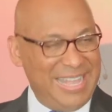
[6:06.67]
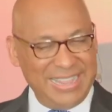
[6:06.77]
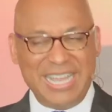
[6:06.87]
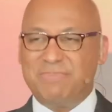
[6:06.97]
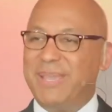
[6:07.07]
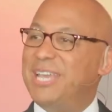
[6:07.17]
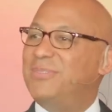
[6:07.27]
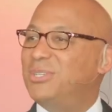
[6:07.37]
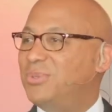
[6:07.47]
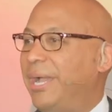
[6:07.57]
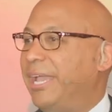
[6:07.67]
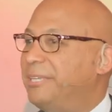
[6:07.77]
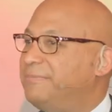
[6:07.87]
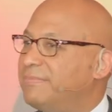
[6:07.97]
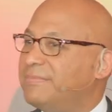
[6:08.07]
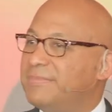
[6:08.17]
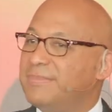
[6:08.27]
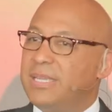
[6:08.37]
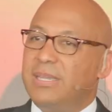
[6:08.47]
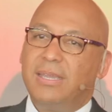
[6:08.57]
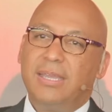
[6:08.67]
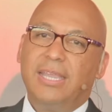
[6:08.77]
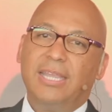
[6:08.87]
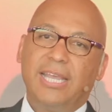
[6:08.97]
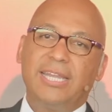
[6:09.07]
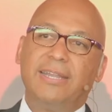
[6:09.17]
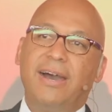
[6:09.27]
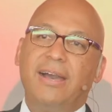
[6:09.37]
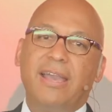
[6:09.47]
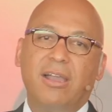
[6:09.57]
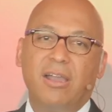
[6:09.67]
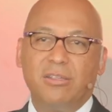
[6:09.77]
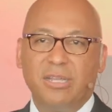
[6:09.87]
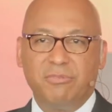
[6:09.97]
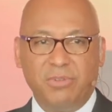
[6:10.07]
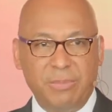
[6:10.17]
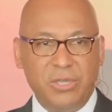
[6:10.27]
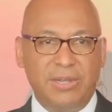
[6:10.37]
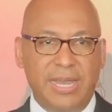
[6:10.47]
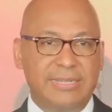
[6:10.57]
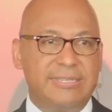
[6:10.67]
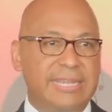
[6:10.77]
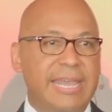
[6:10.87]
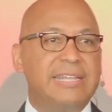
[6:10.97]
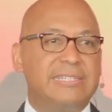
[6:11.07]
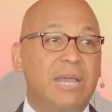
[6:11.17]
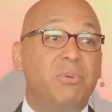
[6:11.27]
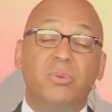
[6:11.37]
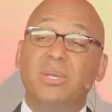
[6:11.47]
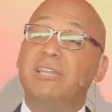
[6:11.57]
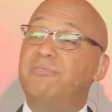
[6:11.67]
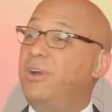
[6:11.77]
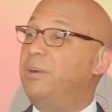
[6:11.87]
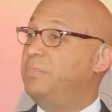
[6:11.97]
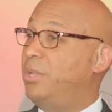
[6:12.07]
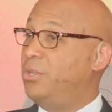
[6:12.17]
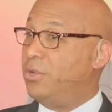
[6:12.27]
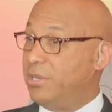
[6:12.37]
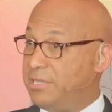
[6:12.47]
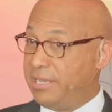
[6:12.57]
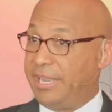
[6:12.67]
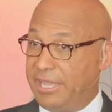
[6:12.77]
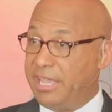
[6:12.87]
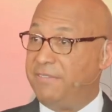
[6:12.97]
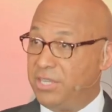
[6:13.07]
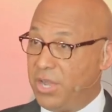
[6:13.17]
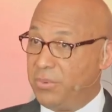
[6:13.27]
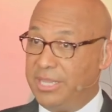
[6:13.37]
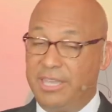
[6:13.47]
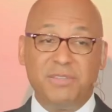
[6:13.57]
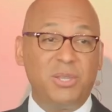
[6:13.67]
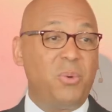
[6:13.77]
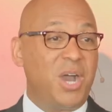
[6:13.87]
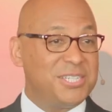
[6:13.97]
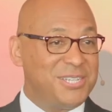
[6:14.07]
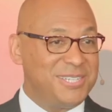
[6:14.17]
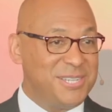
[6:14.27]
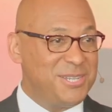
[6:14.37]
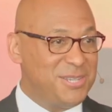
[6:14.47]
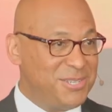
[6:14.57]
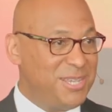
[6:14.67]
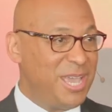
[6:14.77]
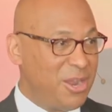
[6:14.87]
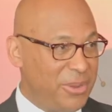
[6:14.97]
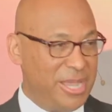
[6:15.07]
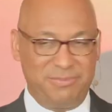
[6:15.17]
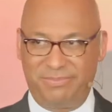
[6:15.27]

Let's begin this way. Elaine and I are from the United States, and we're really from New York City, even though we live in the Washington, D.C. area.